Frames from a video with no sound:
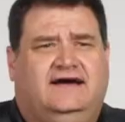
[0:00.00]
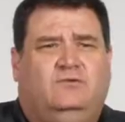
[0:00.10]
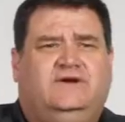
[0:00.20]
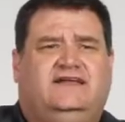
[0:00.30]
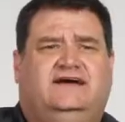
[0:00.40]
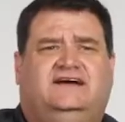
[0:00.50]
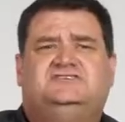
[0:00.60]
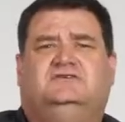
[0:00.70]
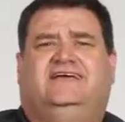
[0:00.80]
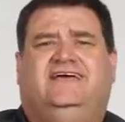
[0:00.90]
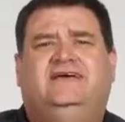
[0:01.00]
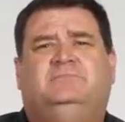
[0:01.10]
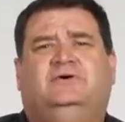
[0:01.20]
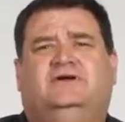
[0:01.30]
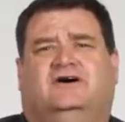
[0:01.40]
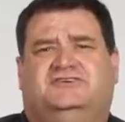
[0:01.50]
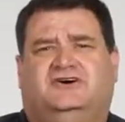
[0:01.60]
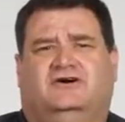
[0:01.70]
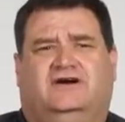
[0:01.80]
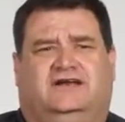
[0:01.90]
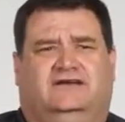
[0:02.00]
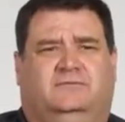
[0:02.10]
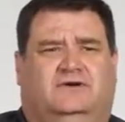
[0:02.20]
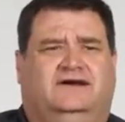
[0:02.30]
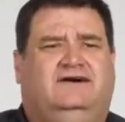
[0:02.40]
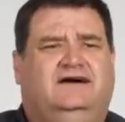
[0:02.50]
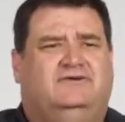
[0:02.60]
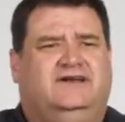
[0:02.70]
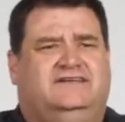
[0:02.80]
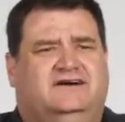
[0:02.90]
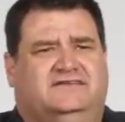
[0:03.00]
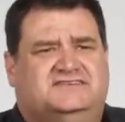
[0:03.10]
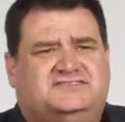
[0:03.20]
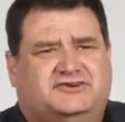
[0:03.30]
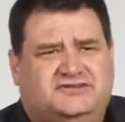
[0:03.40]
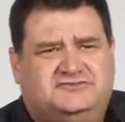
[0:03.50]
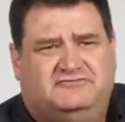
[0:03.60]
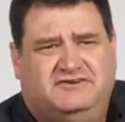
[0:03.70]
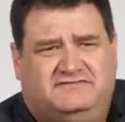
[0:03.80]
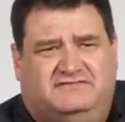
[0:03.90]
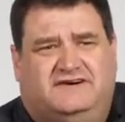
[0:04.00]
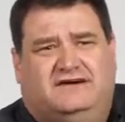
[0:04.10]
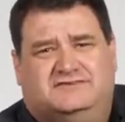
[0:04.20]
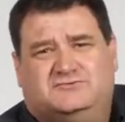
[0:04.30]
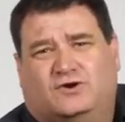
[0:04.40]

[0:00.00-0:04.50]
now we can actually input our target number. Now, I've already done this. 3255